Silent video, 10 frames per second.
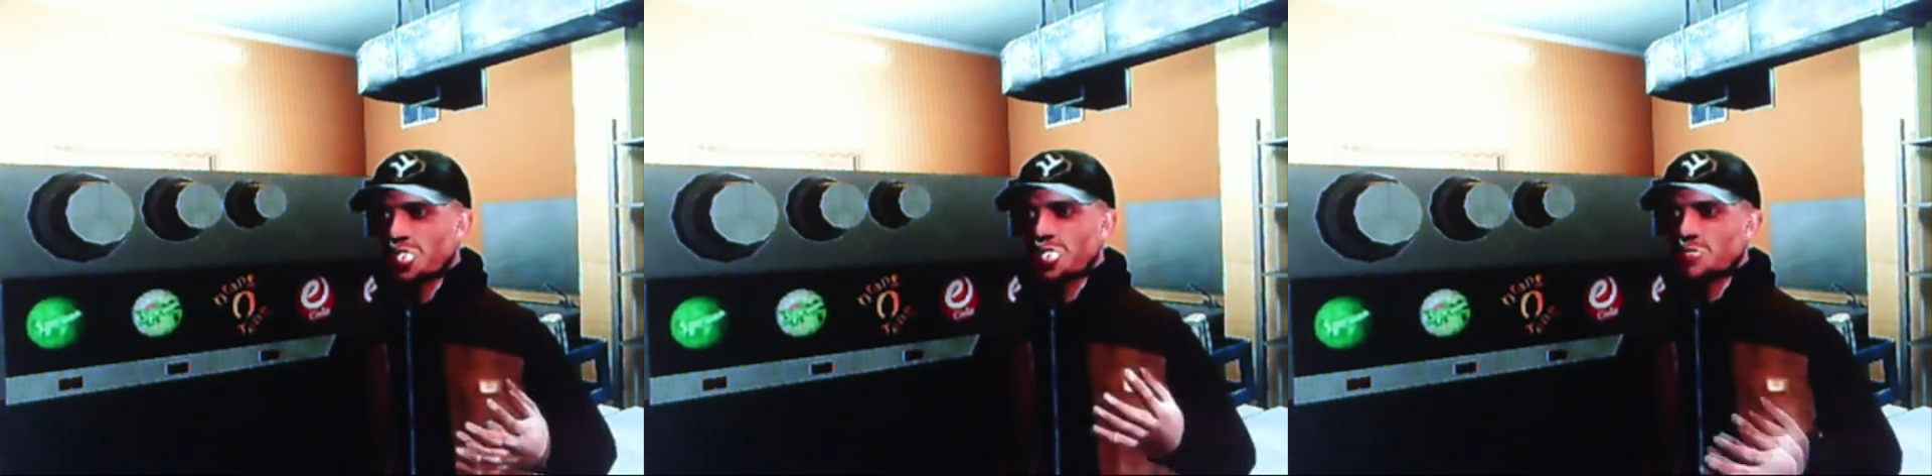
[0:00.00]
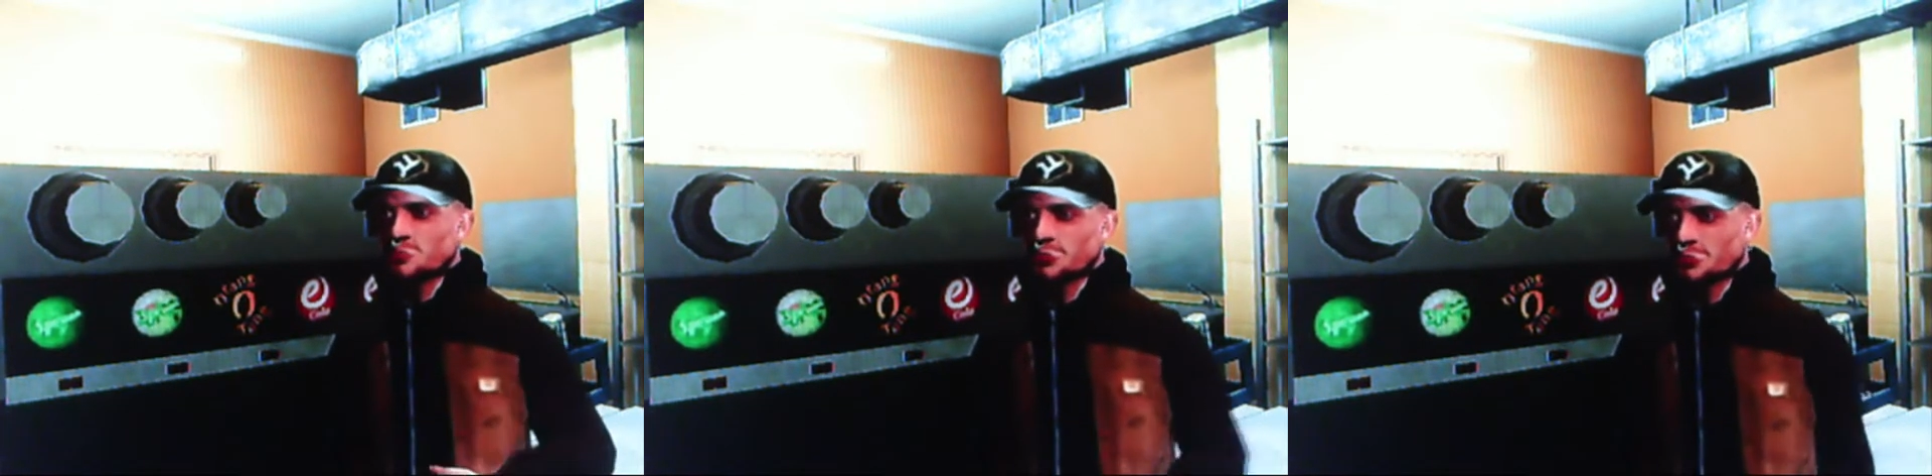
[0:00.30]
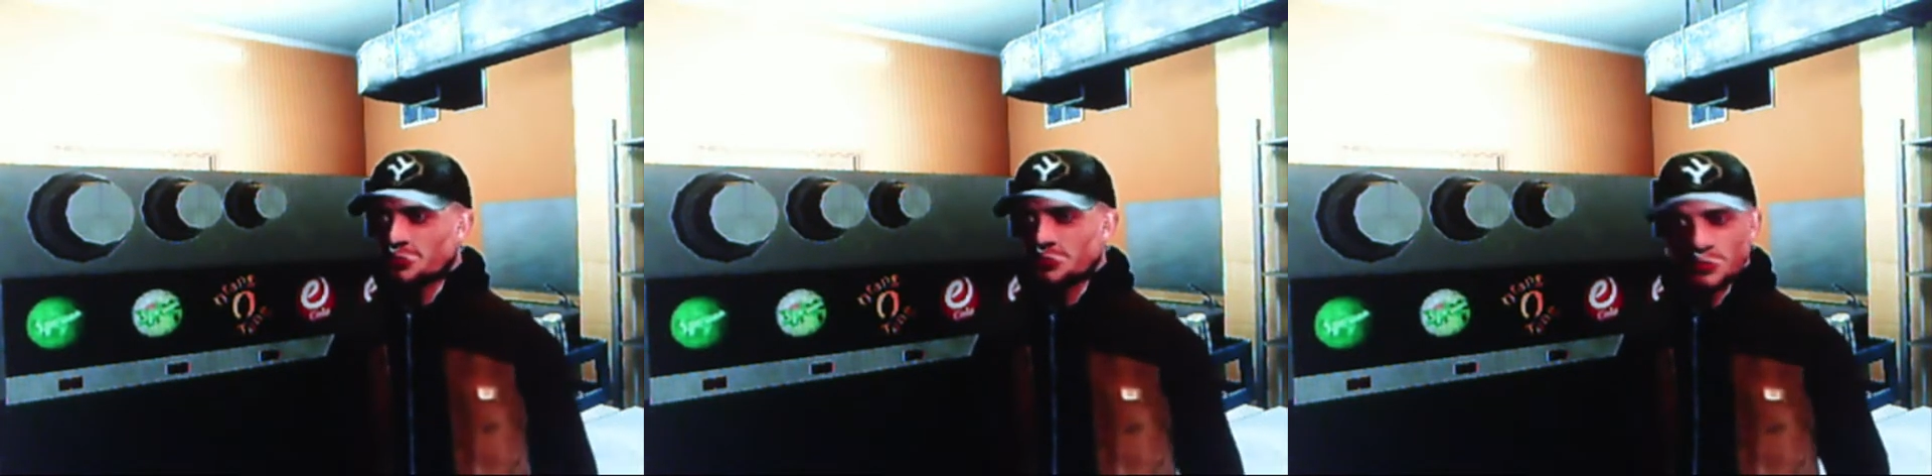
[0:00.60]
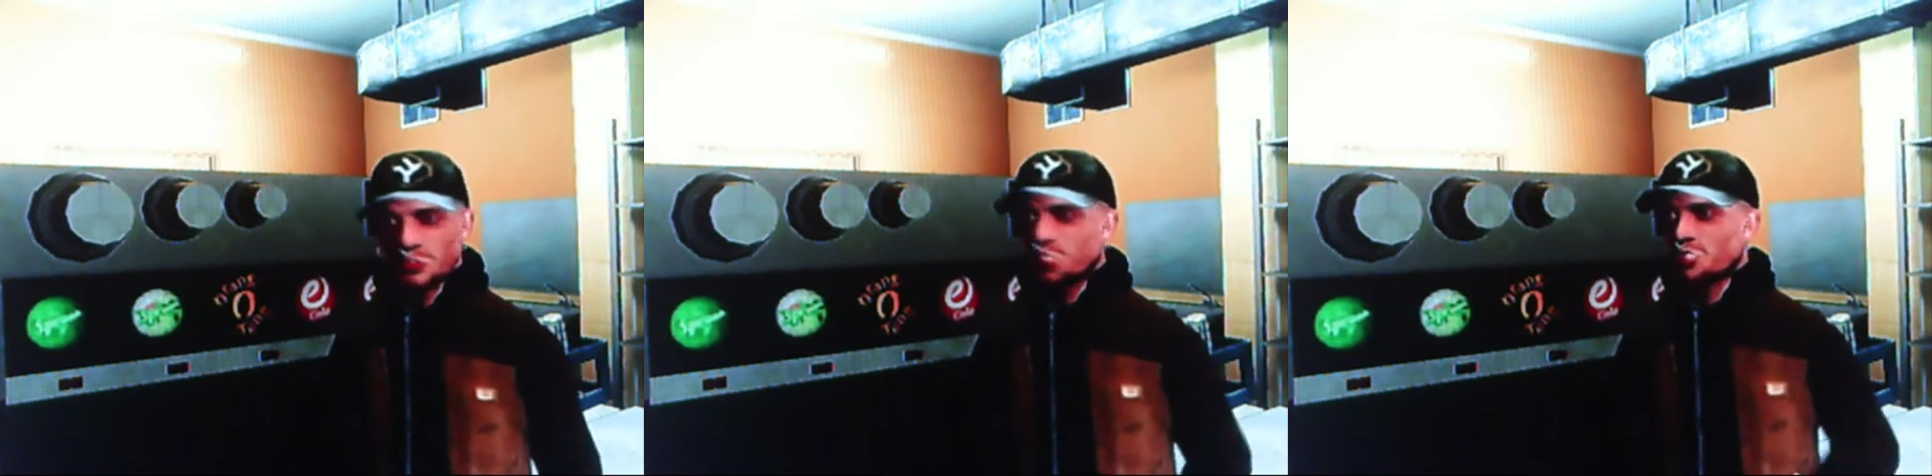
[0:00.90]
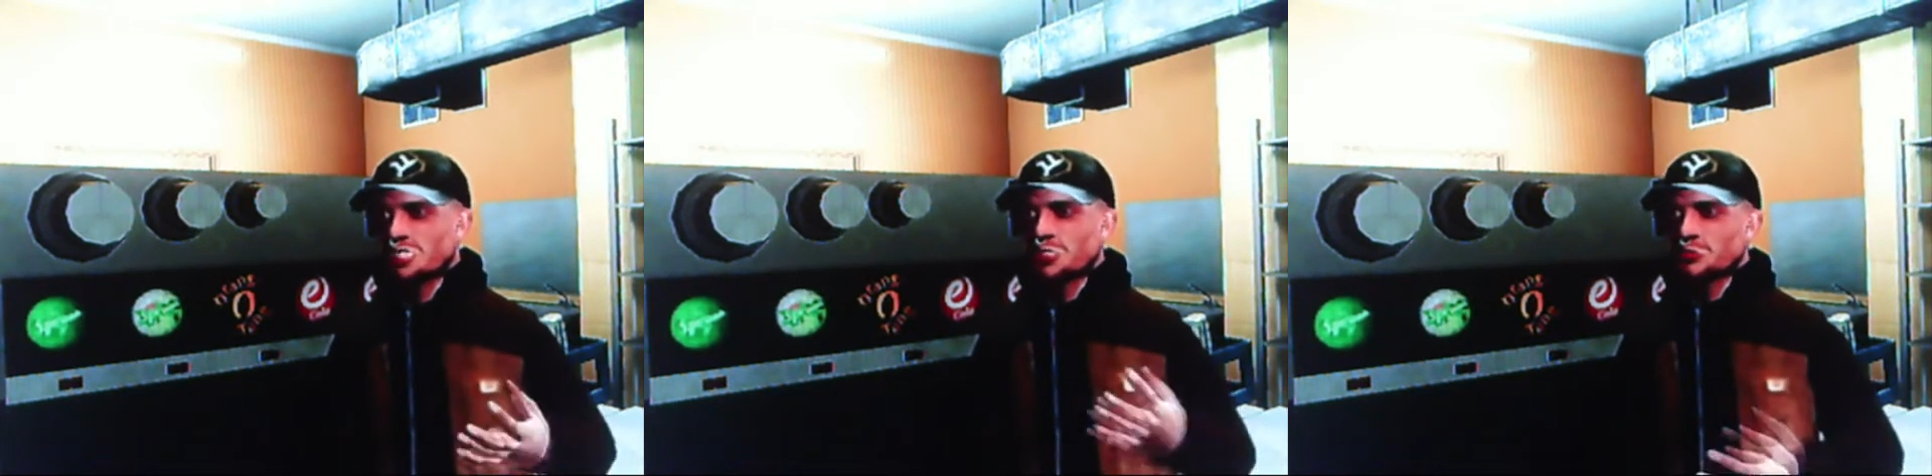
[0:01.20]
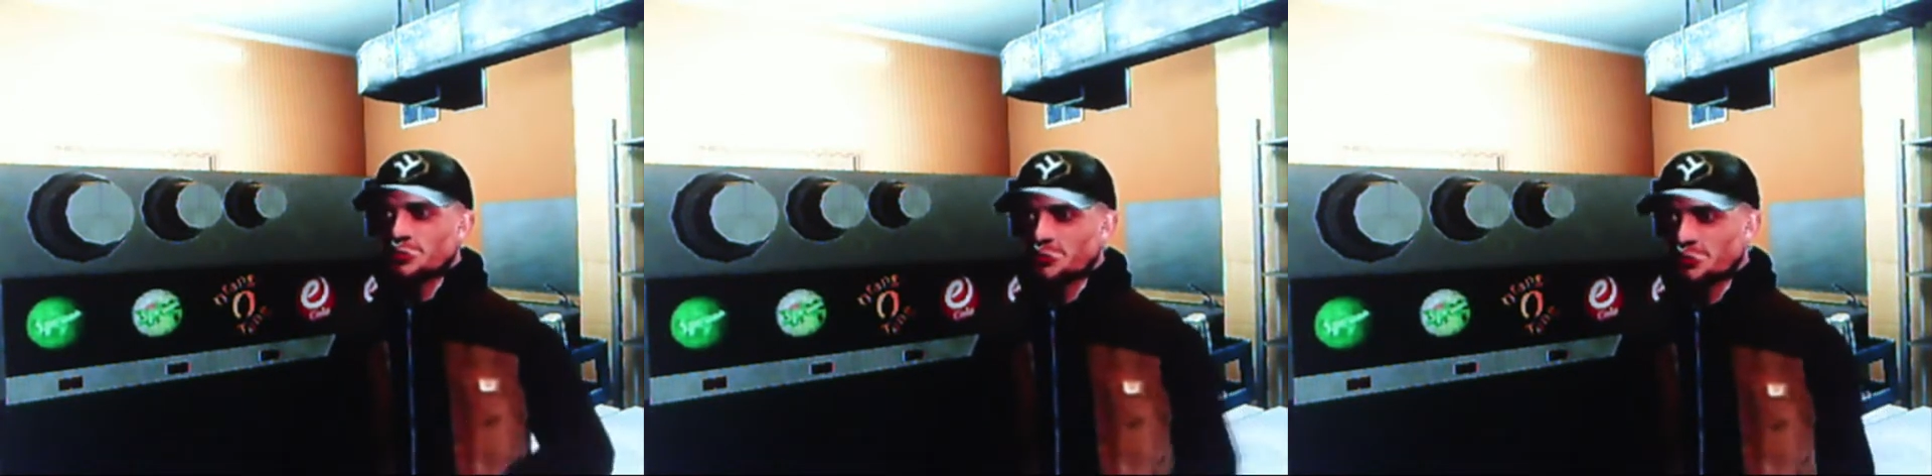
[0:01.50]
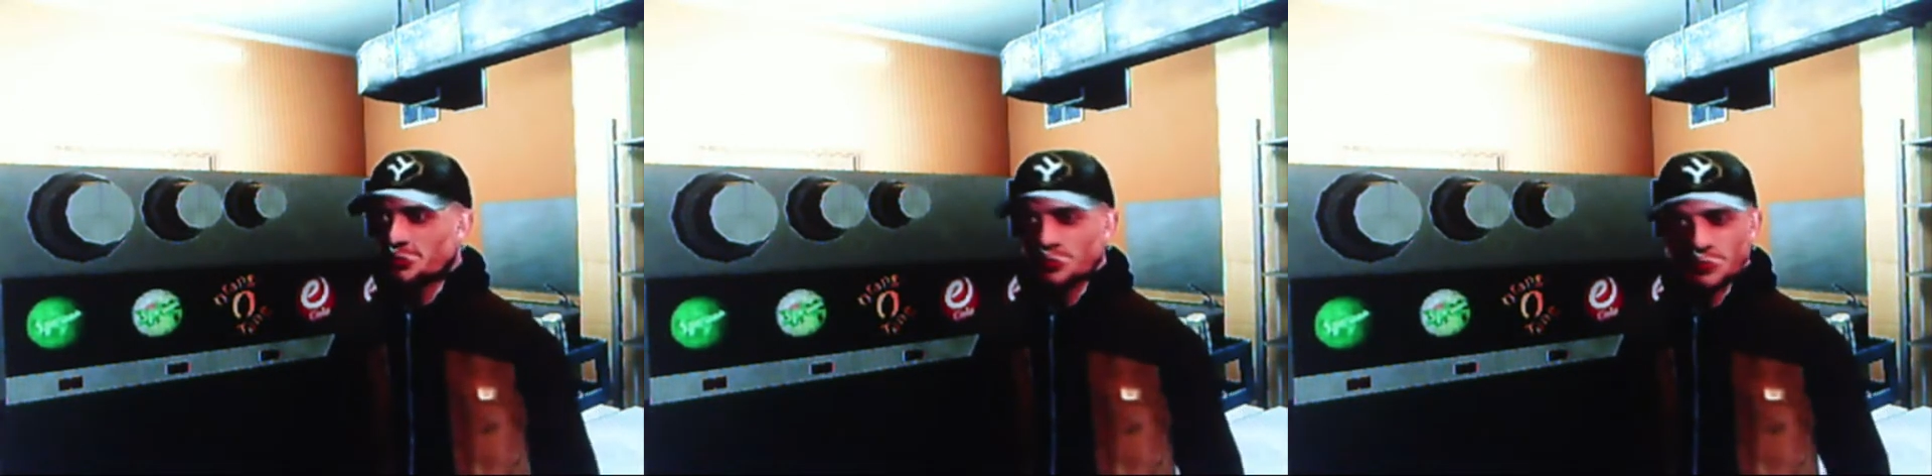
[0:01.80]
customers happy and giving them the
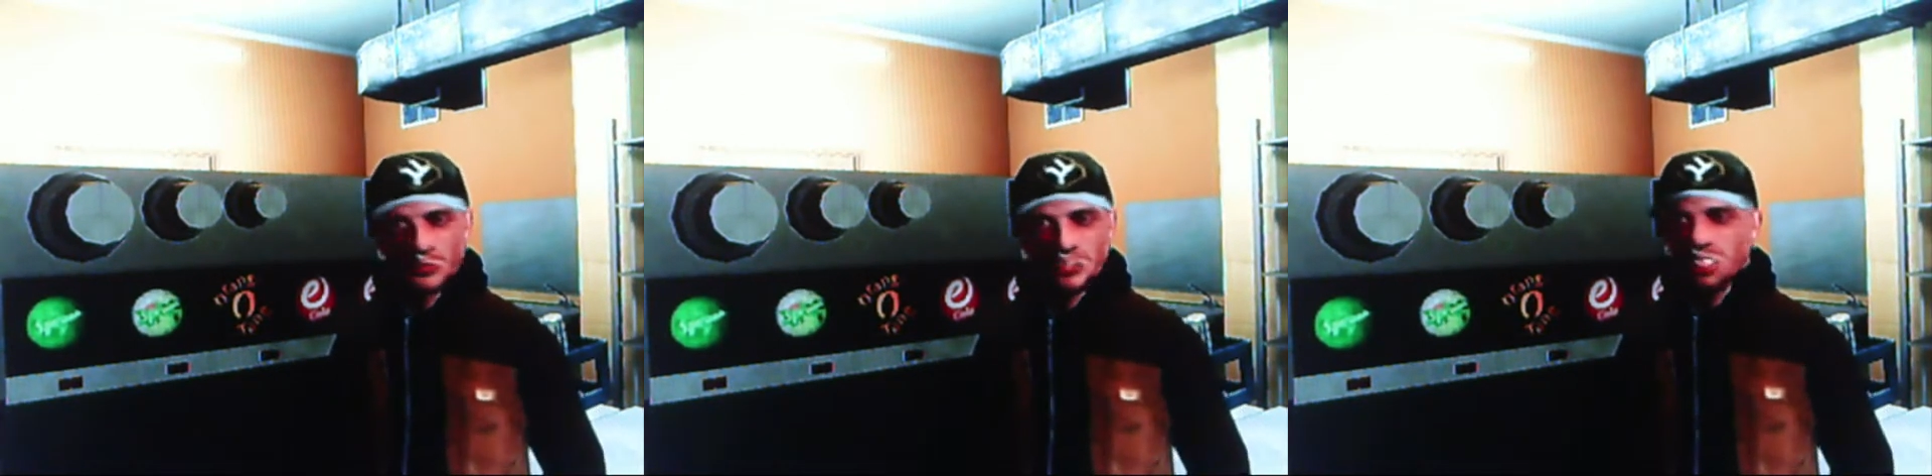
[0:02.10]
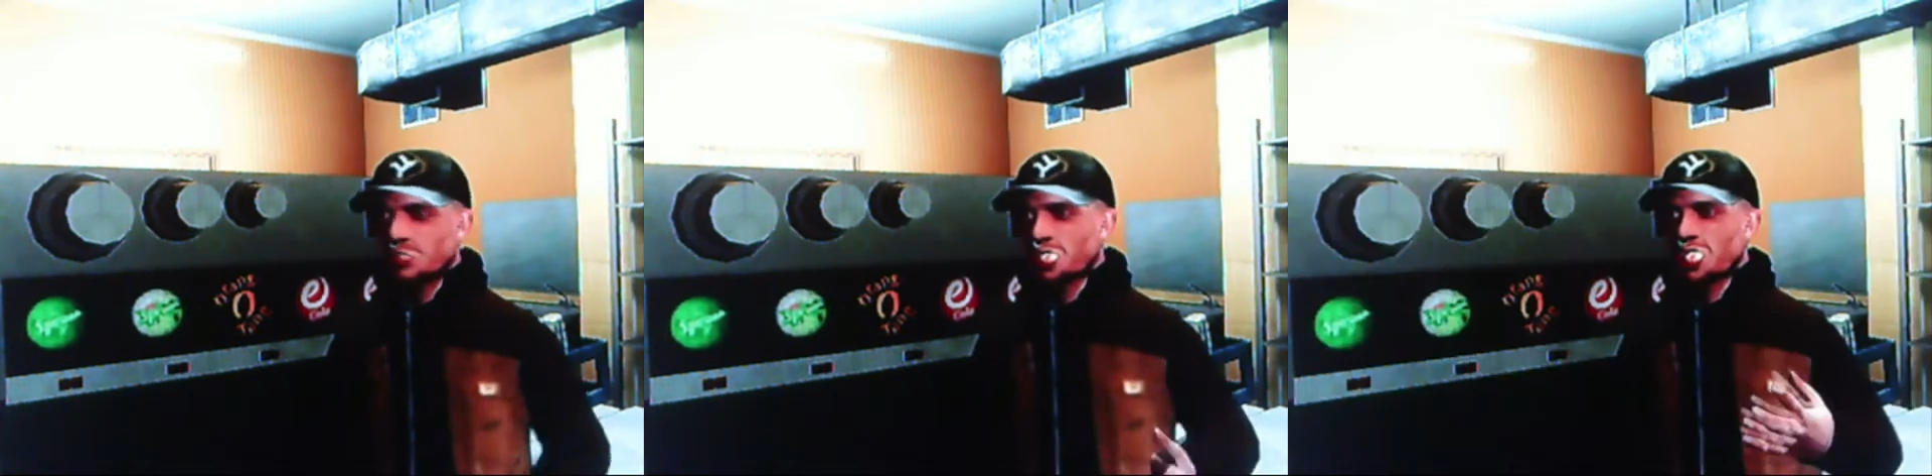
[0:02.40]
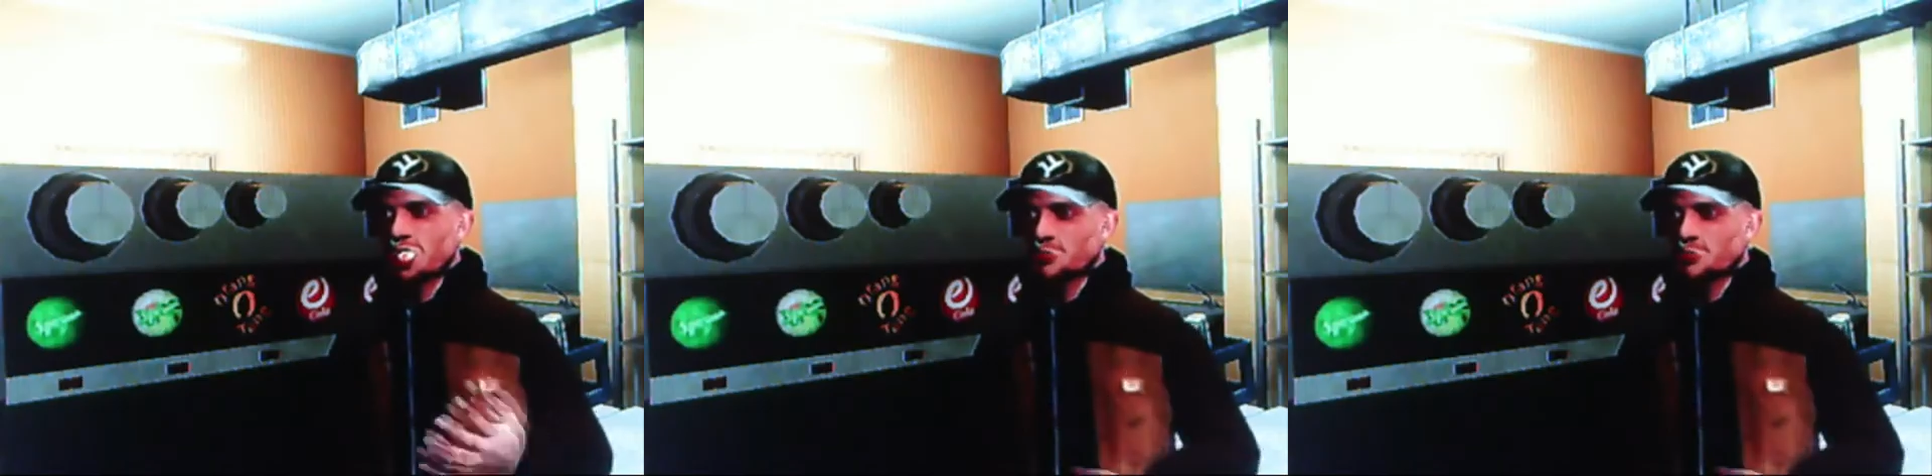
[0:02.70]
kind of service they